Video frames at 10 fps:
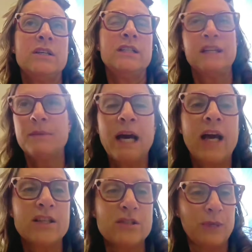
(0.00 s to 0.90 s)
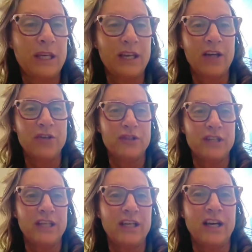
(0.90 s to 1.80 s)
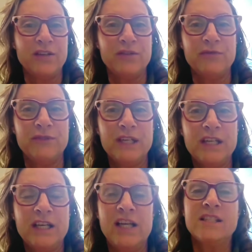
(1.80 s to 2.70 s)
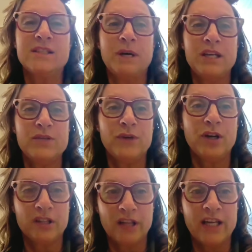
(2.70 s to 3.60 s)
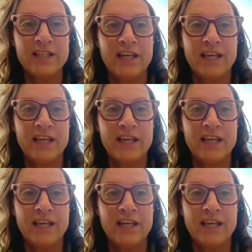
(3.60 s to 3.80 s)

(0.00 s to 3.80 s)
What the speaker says: data back so we can actually kind of customize for our clients.